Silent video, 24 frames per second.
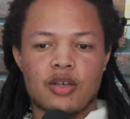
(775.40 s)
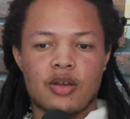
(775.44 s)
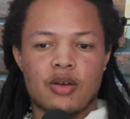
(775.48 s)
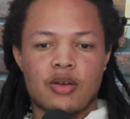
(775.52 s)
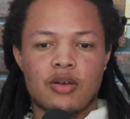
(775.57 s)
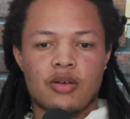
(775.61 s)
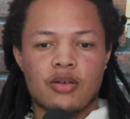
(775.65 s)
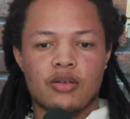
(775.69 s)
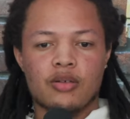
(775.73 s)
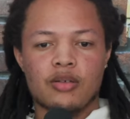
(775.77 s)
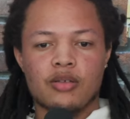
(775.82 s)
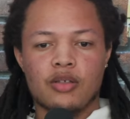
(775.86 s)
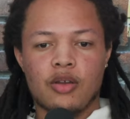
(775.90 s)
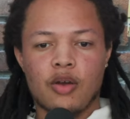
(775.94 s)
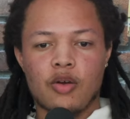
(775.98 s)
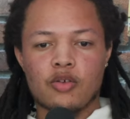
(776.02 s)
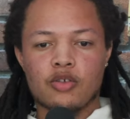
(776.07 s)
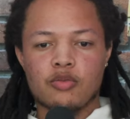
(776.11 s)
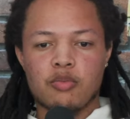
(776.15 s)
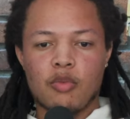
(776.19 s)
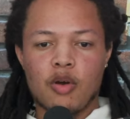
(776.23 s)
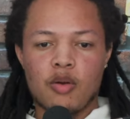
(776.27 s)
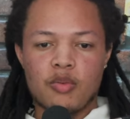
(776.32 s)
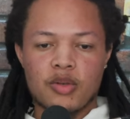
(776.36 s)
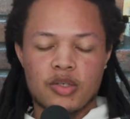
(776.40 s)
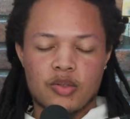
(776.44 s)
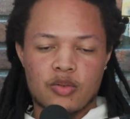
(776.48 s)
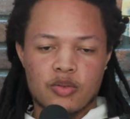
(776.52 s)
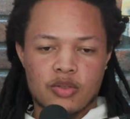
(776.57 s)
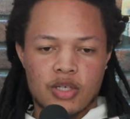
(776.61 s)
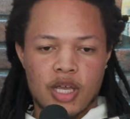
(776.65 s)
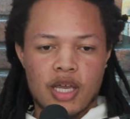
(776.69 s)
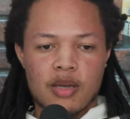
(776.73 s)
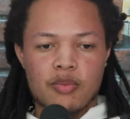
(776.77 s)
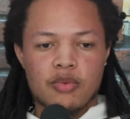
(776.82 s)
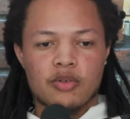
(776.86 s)
song, those moments,
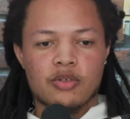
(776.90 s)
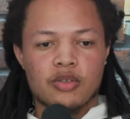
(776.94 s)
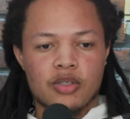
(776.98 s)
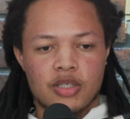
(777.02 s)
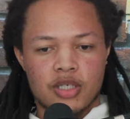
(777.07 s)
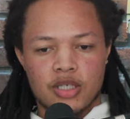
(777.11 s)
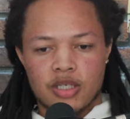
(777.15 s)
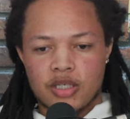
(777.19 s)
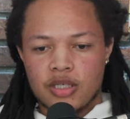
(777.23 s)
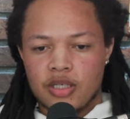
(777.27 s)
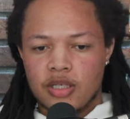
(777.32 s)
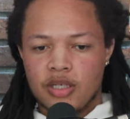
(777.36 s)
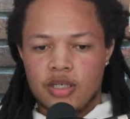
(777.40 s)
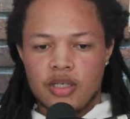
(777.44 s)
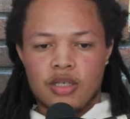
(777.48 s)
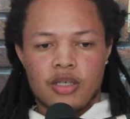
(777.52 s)
was able to just